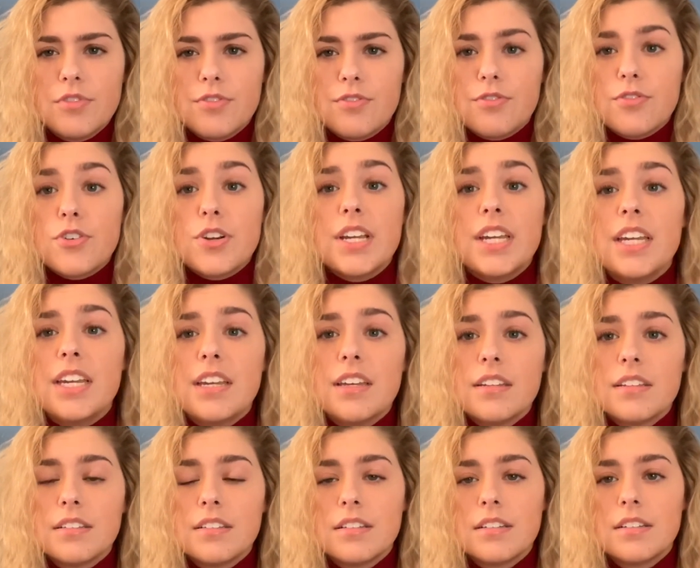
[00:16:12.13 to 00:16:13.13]
free
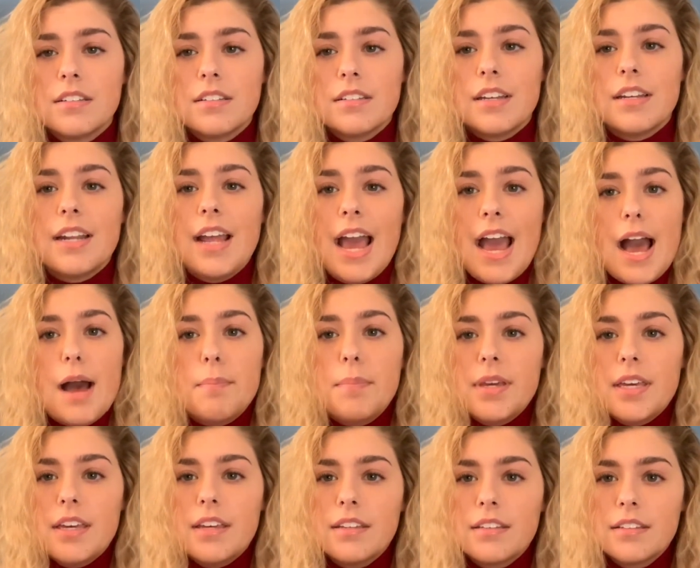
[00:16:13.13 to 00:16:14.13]
and
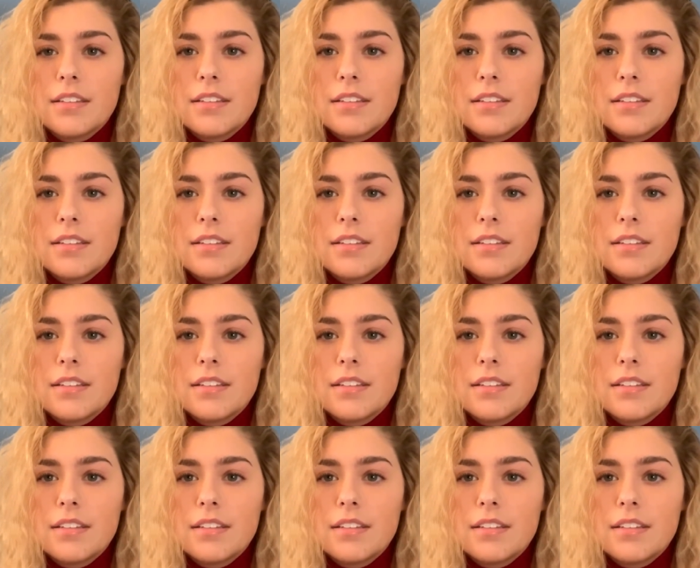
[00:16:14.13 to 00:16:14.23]
happy